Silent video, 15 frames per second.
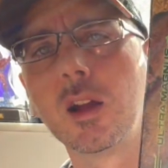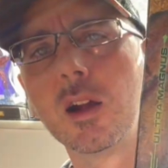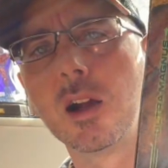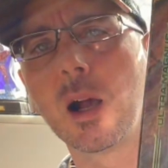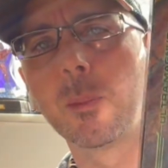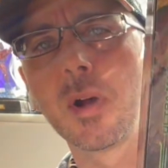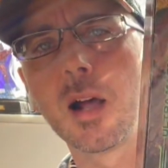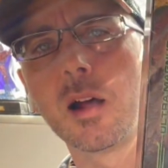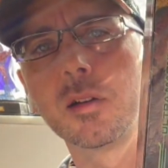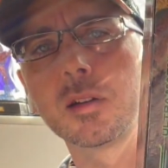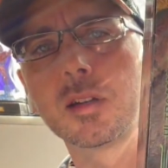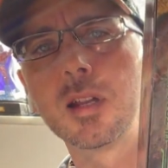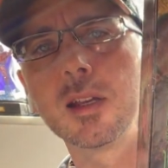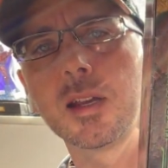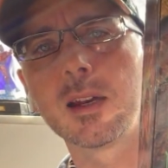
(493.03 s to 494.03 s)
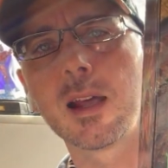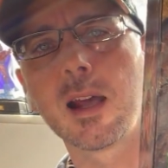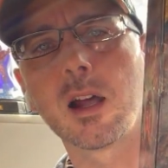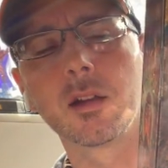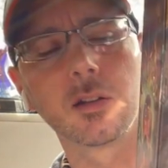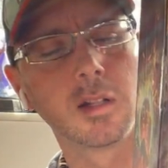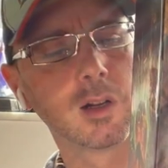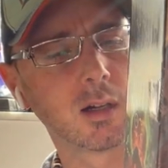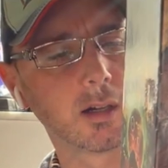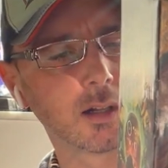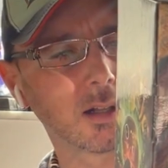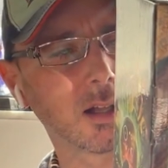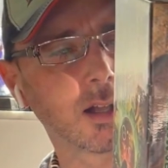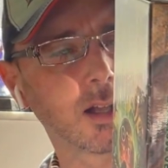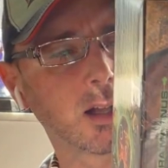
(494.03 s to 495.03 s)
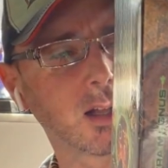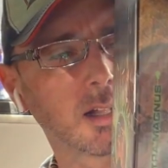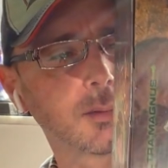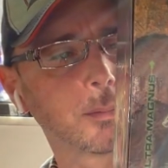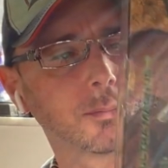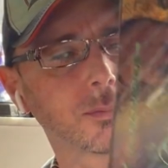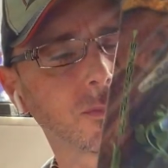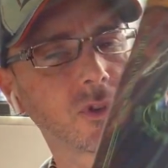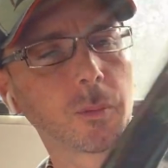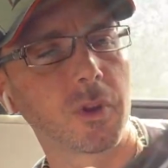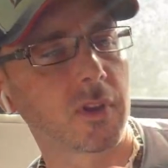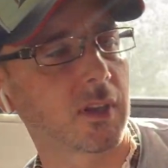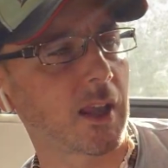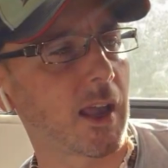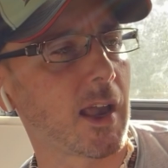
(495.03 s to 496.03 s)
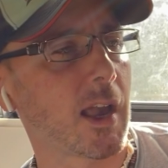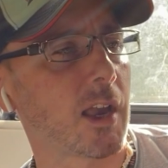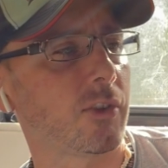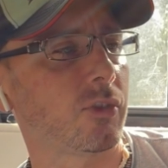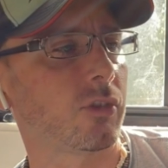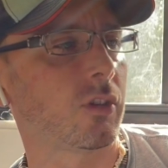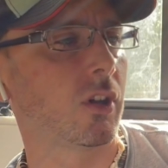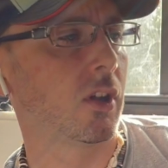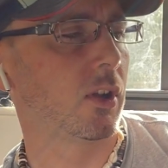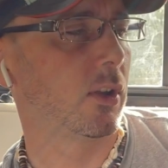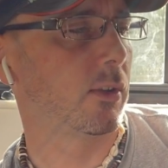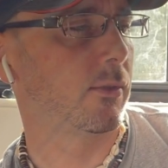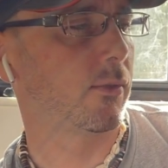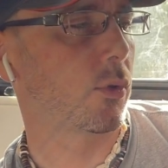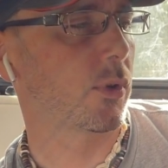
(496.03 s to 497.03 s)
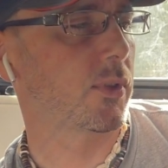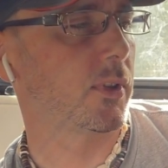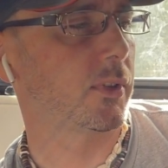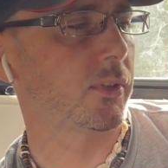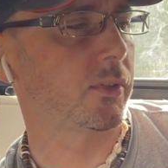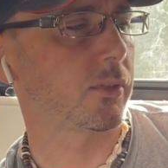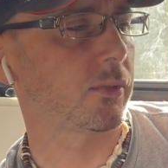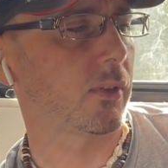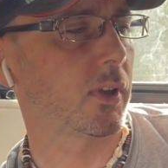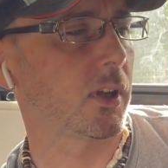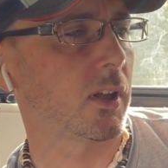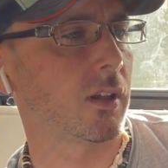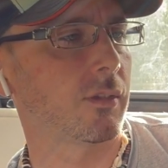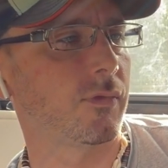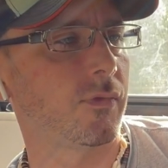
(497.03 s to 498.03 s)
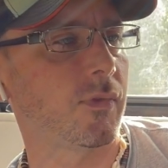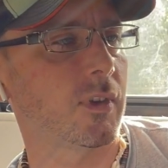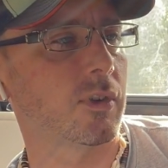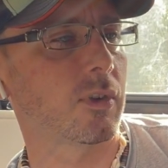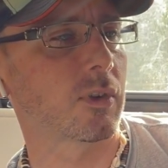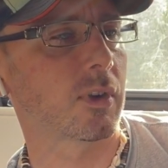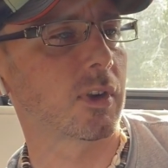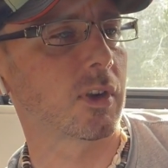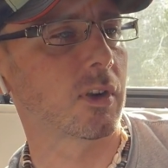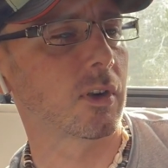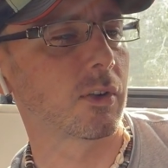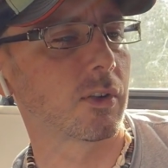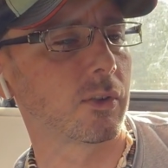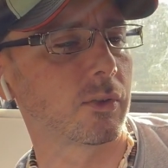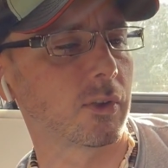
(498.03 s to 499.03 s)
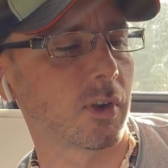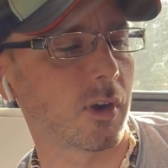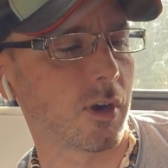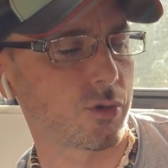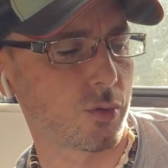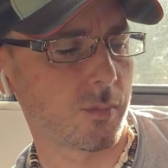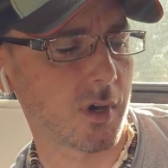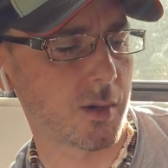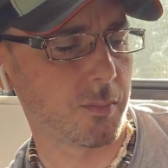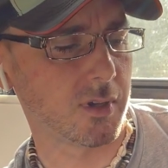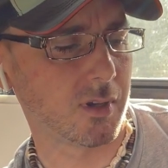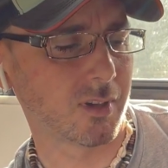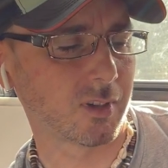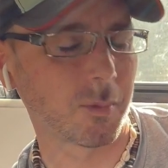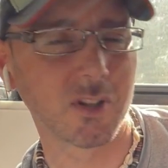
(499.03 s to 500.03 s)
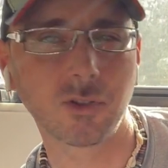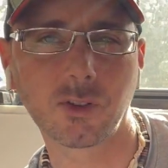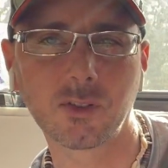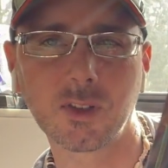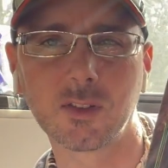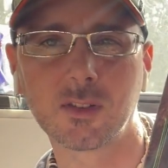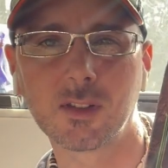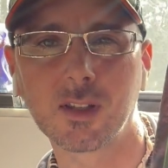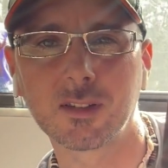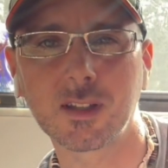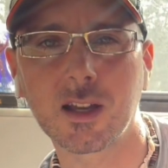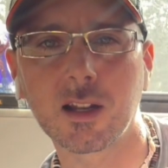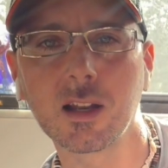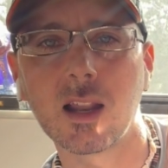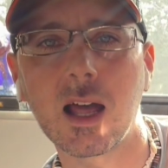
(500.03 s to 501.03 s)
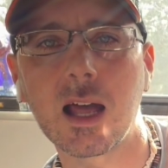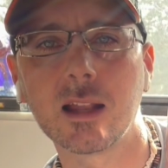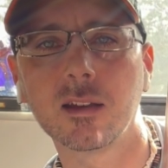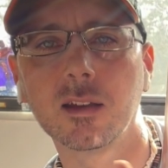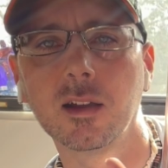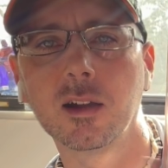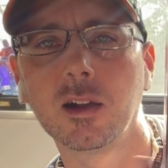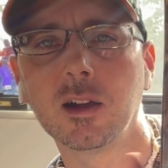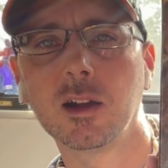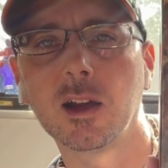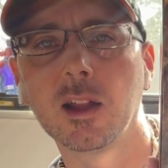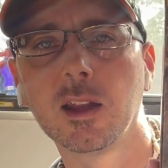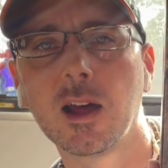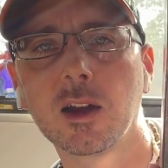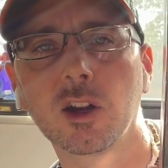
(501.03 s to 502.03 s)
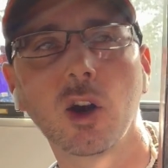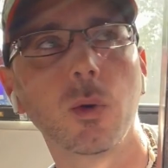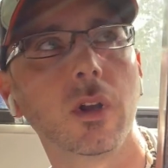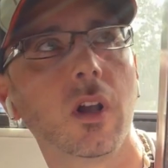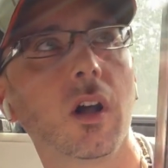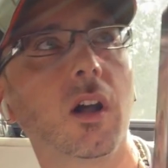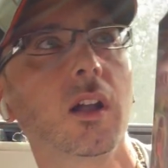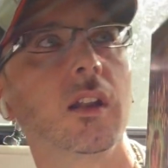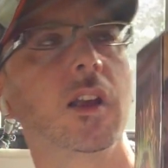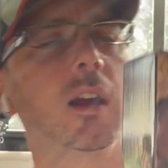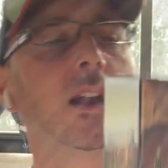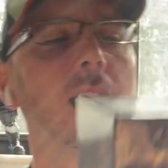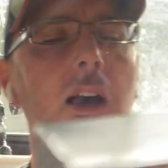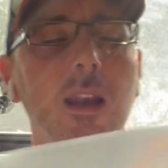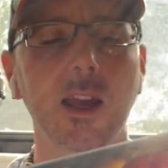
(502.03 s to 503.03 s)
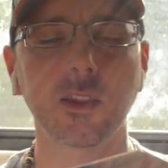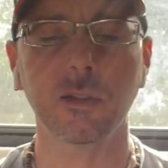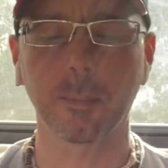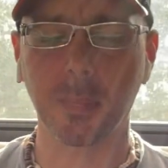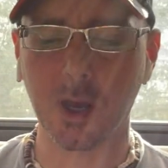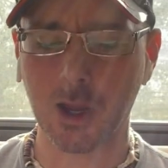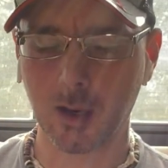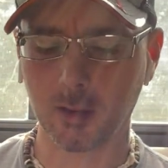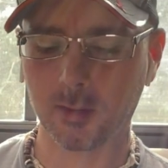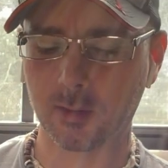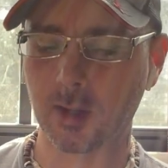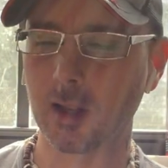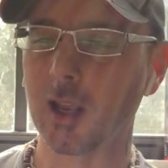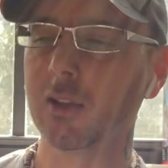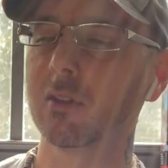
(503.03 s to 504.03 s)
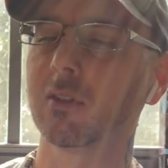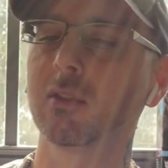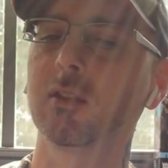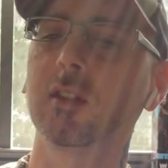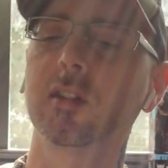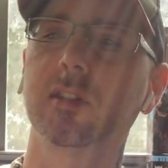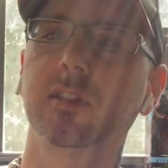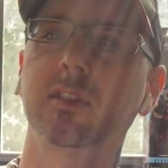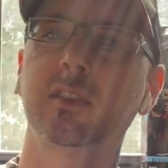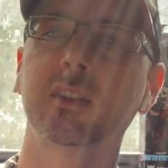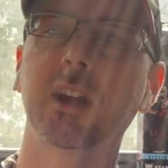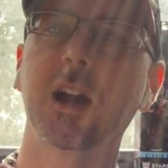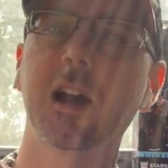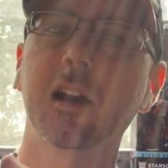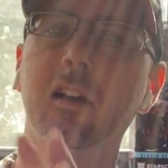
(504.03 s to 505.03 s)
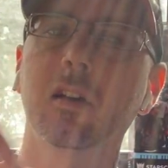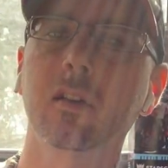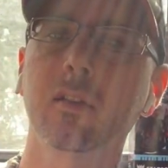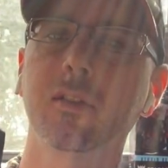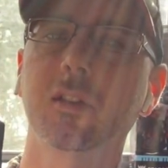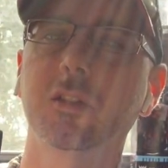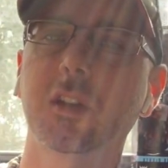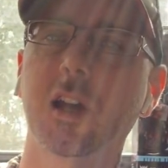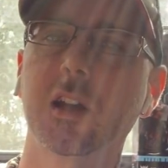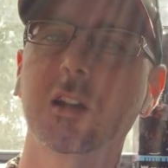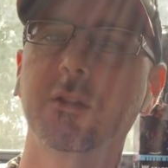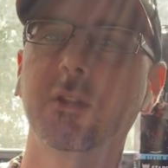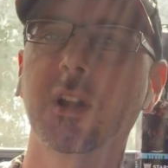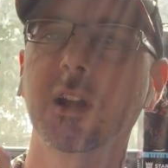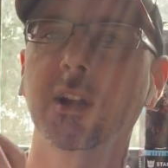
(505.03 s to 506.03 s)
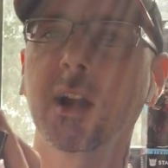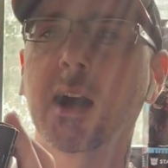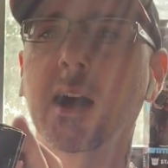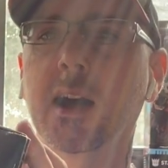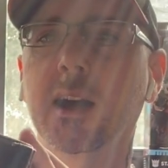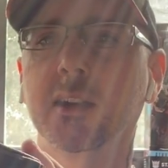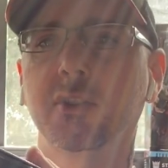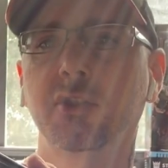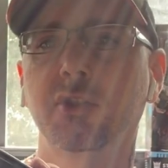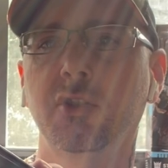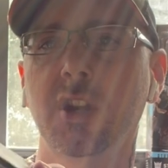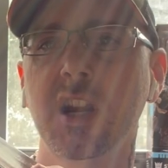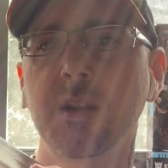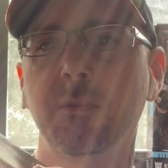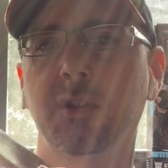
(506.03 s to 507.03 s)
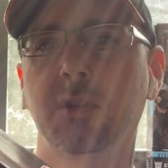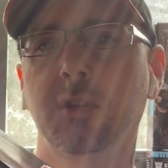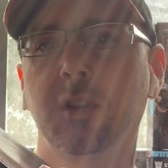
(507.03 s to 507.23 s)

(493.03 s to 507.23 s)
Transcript: about kicking out some of the cash for this figure here, this Autobot, because I mean it's got a lot going on. I like the box. I like the style, this kind of like odd shaped,